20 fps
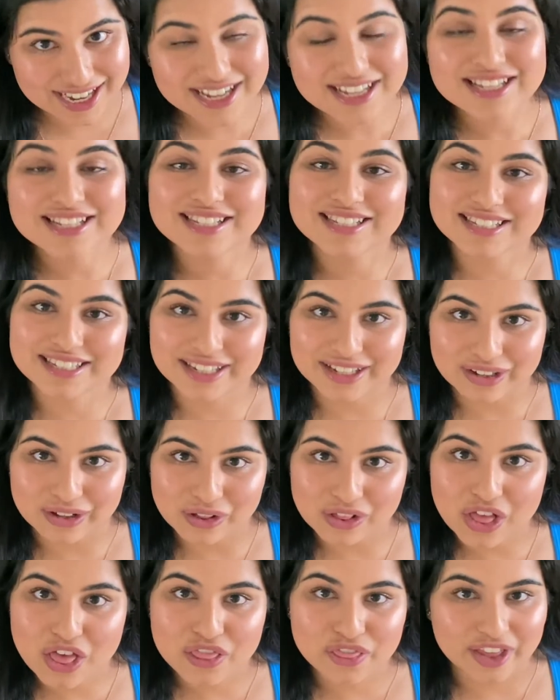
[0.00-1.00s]

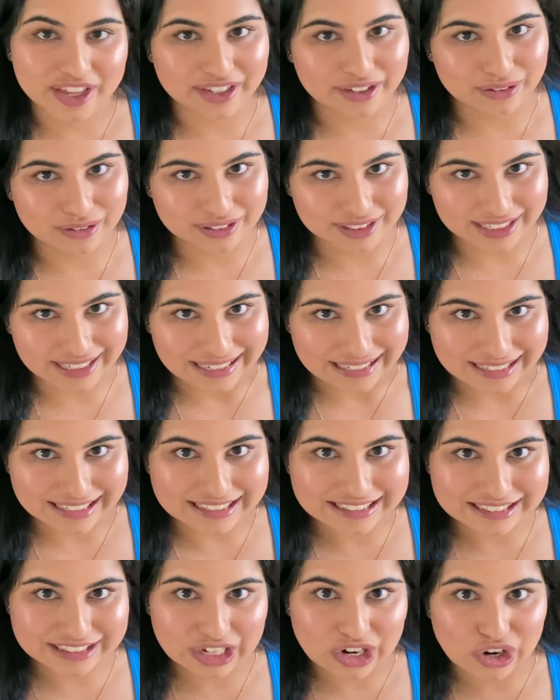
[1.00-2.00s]
skill that you'll need
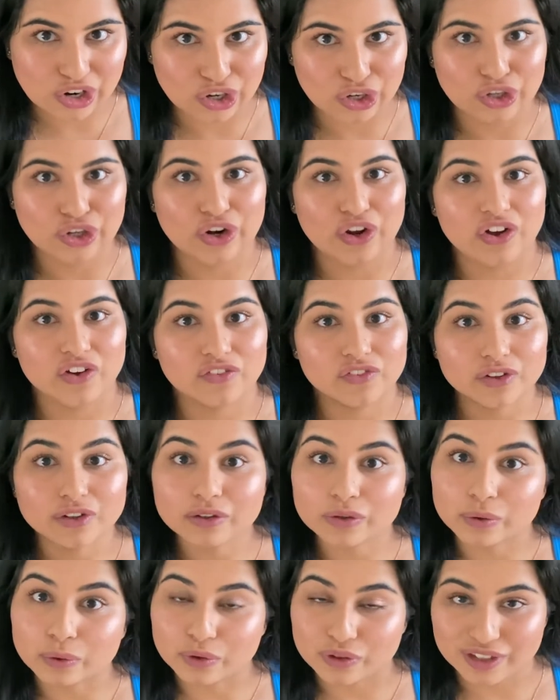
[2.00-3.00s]
is the art of
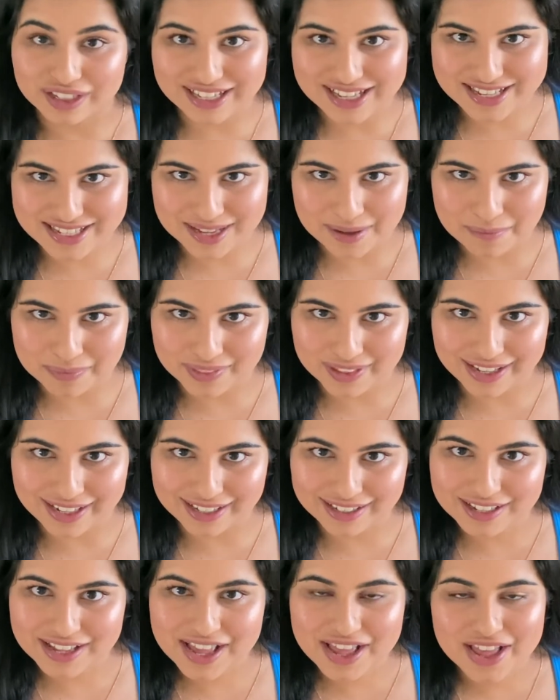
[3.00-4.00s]
Googling
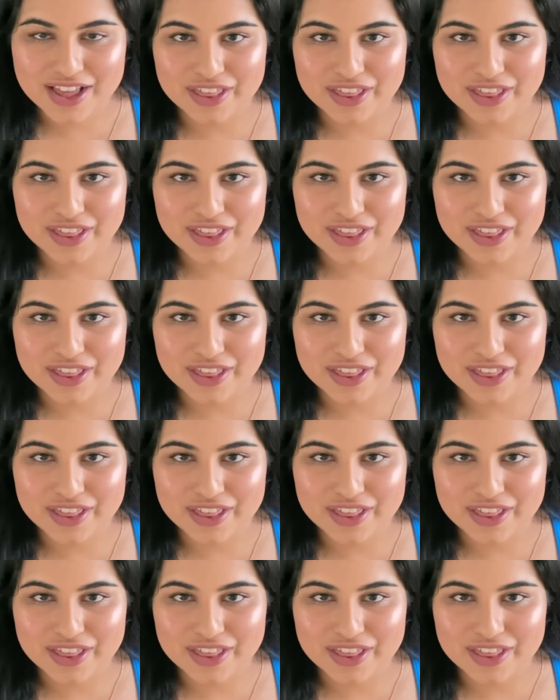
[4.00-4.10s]
something.